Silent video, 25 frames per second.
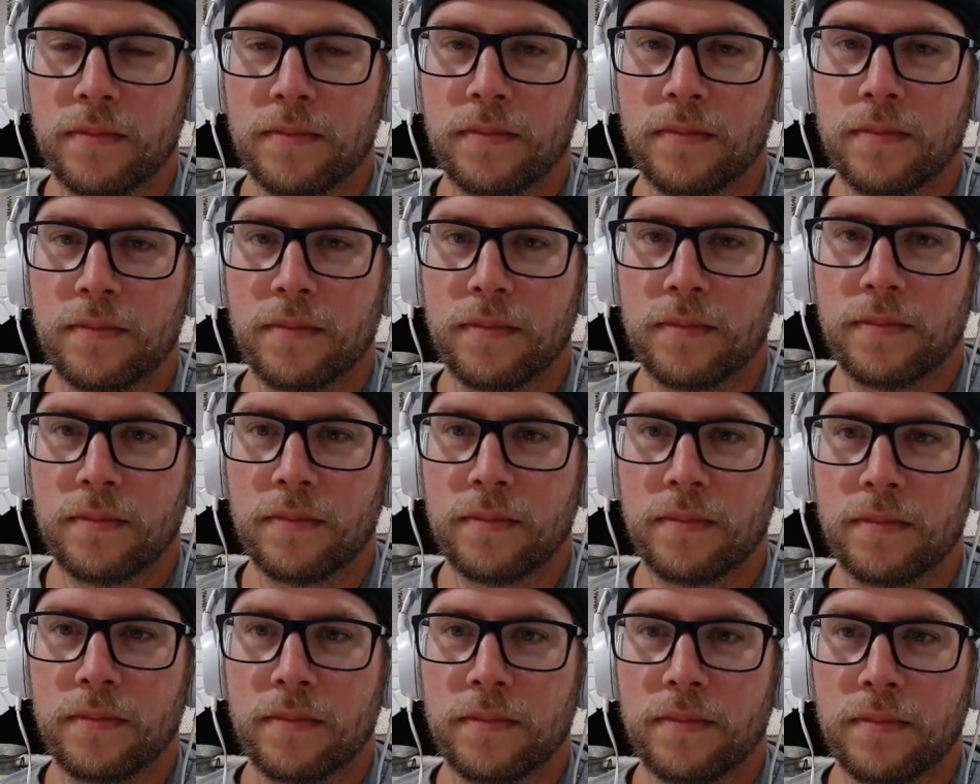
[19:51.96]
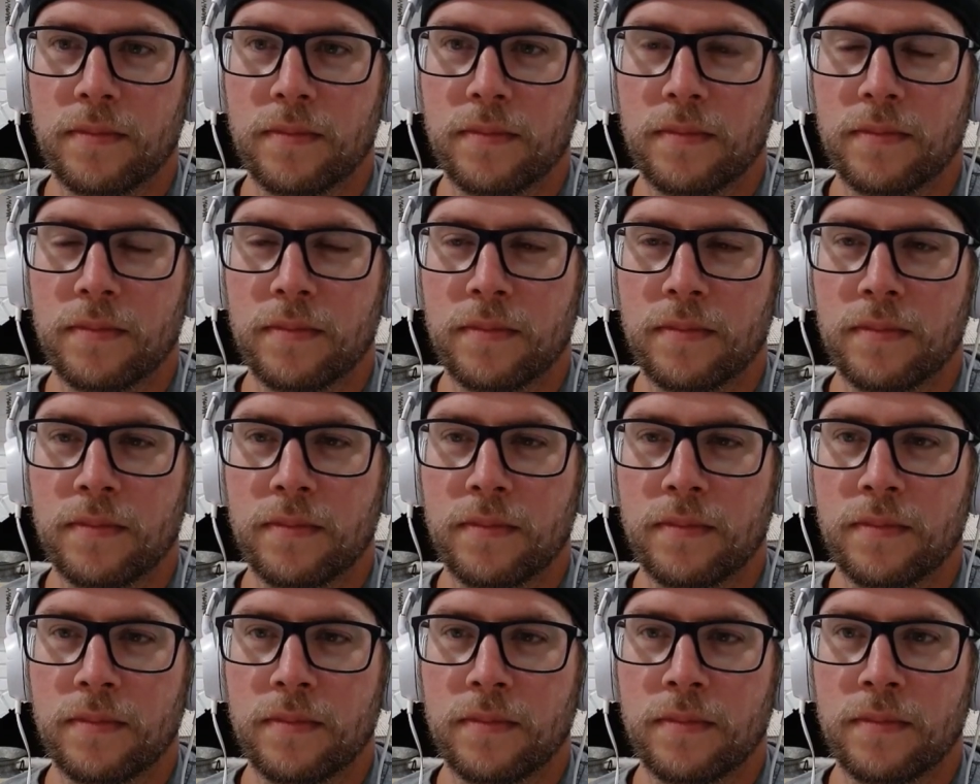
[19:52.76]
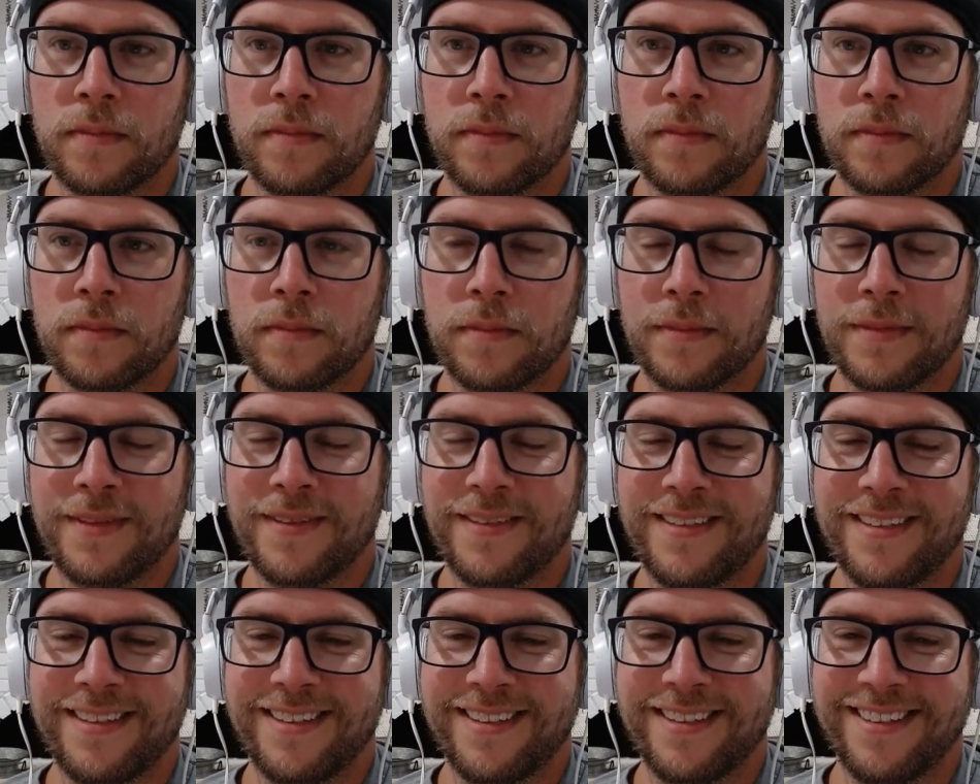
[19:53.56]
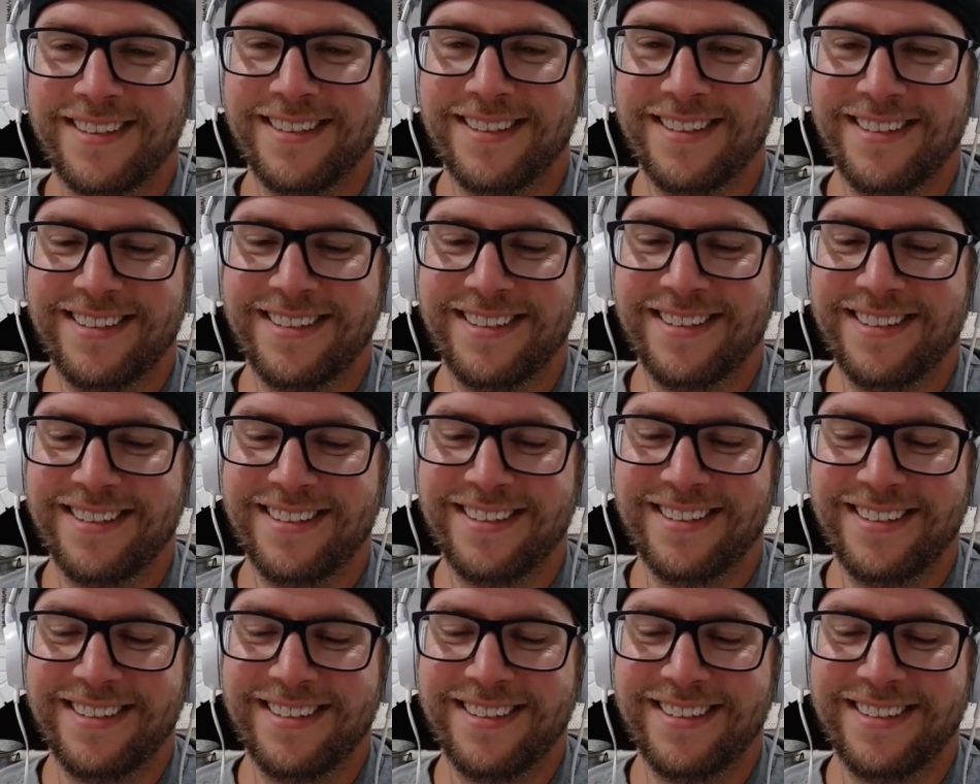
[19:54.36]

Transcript: This person isn't speaking.